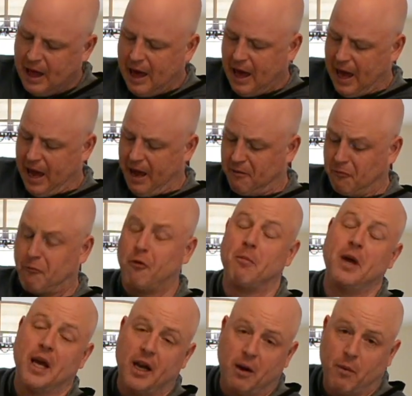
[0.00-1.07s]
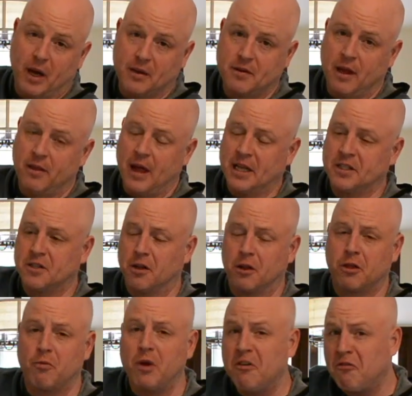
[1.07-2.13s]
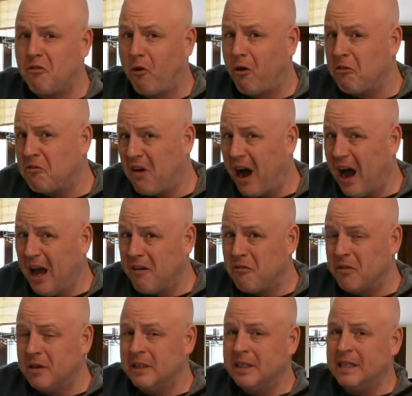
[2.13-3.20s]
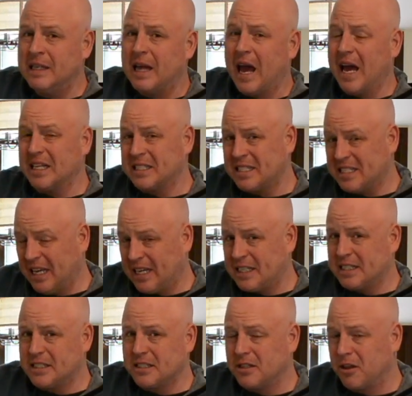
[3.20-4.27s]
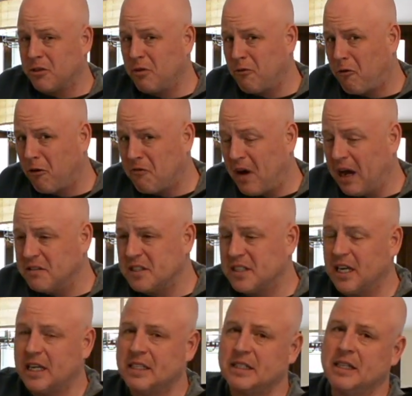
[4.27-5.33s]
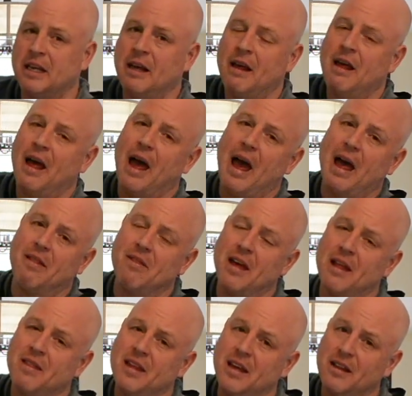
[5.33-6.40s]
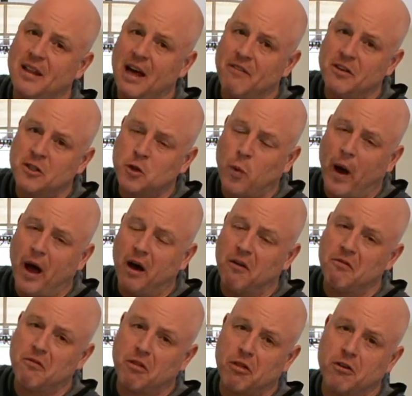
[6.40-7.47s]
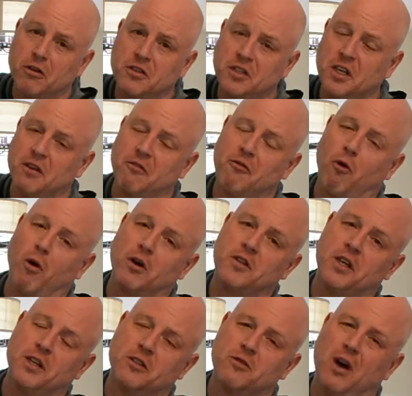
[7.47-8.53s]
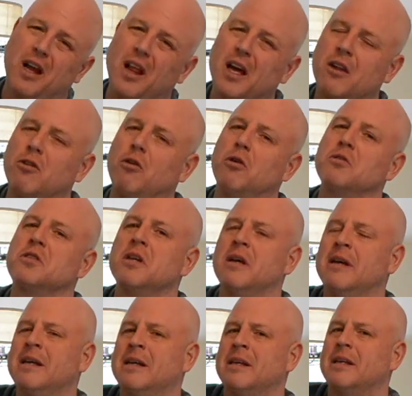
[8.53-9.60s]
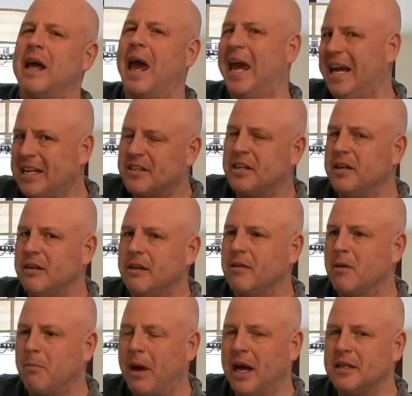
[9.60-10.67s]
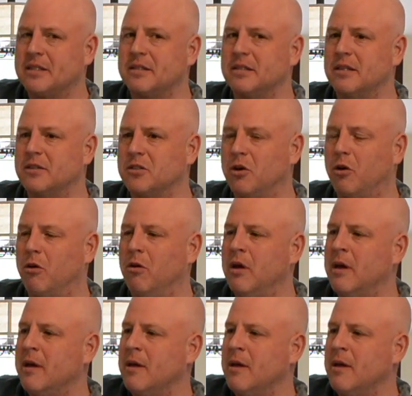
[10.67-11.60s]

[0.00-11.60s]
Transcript: and for me anyways, and that's the 3, 4, 5, and 6, the 3, 4, 5, 6, and then the 11, 12, 13, 14. So I like those 8 the best. So